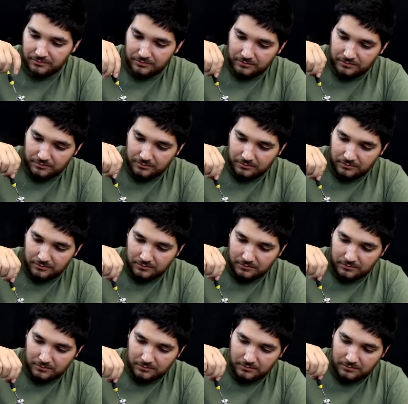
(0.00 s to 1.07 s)

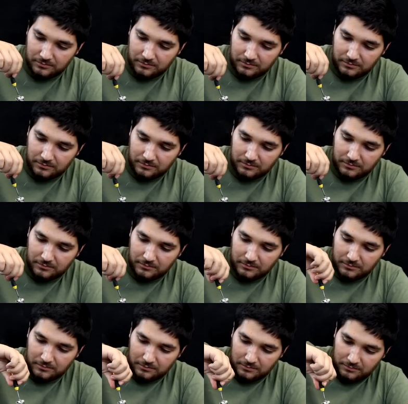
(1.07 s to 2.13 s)

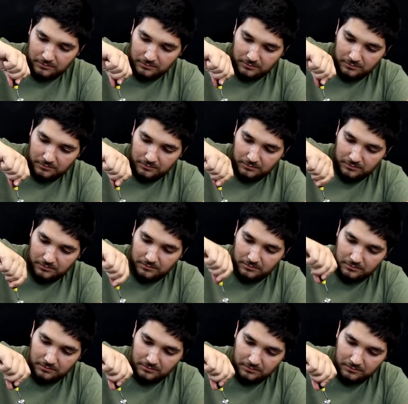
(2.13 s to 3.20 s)

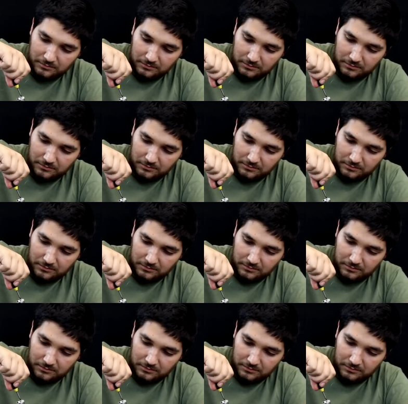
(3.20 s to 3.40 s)
(silence)